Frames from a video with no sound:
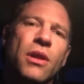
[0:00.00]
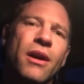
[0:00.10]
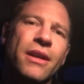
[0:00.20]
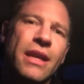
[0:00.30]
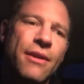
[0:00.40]

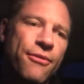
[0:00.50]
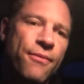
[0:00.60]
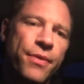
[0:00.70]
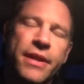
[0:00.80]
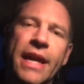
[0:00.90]
client if
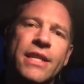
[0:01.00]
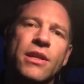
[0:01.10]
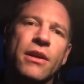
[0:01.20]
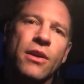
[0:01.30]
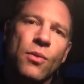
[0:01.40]
the dates
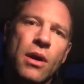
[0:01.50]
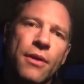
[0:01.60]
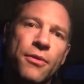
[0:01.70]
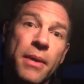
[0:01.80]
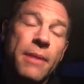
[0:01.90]
aren't going to
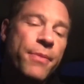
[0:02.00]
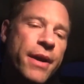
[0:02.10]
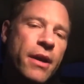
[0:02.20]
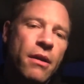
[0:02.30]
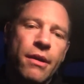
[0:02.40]
work for me.
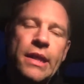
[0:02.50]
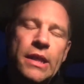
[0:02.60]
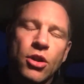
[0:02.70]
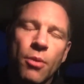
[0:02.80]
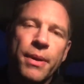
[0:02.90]

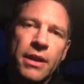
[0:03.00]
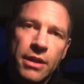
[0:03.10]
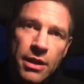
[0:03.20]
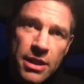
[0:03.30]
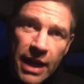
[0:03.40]
The topic
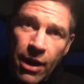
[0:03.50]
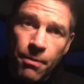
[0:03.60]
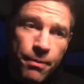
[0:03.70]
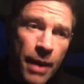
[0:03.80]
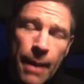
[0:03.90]
does
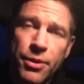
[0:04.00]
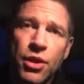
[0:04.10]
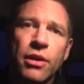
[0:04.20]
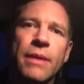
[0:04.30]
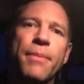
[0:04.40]
sound
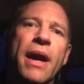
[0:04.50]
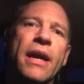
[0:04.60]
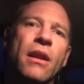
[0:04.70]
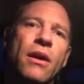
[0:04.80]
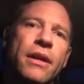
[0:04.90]
absolutely bang
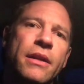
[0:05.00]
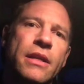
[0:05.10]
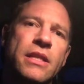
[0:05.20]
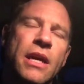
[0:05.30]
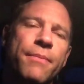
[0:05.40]
in line.
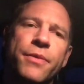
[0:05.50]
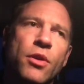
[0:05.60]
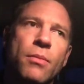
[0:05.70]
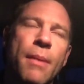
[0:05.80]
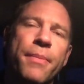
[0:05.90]
It's all
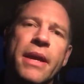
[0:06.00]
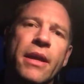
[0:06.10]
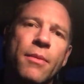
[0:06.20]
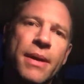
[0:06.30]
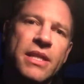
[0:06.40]
about being
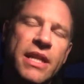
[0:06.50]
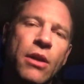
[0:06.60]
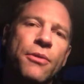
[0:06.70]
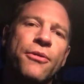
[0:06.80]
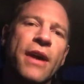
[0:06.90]
your best
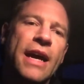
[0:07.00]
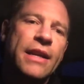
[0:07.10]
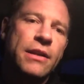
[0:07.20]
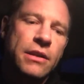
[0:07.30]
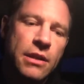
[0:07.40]
self
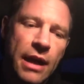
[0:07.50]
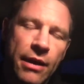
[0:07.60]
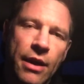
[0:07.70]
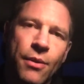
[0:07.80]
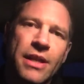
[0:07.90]
and
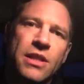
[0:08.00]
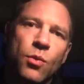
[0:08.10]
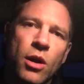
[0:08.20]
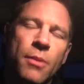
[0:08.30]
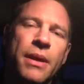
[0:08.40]
how that relates to
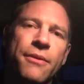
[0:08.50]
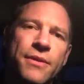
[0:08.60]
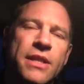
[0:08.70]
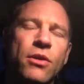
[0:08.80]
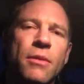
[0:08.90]
well-being,
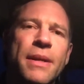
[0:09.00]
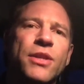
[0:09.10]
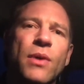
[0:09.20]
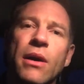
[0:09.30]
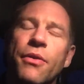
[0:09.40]
physical and
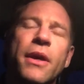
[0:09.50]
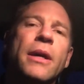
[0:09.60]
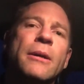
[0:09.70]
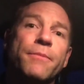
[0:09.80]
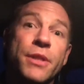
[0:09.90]
mental health.
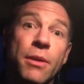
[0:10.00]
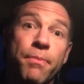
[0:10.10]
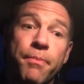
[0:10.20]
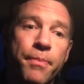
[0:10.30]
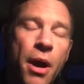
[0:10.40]
So
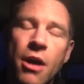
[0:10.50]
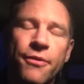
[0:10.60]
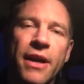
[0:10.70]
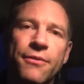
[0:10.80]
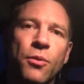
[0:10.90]

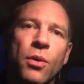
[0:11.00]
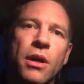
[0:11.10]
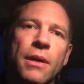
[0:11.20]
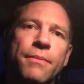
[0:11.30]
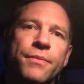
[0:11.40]
perfect for what
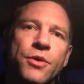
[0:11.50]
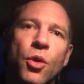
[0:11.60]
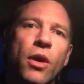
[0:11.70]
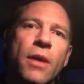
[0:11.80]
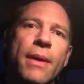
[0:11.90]
I'm
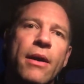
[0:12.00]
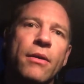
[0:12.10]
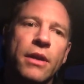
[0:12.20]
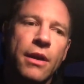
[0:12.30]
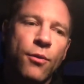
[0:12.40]
talking about
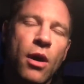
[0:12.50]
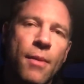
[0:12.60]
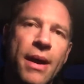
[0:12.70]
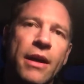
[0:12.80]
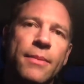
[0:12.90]
and kind of where
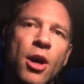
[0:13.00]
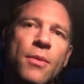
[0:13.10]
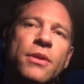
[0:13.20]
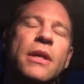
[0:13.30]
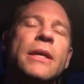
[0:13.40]
I'm at the
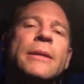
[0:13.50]
moment.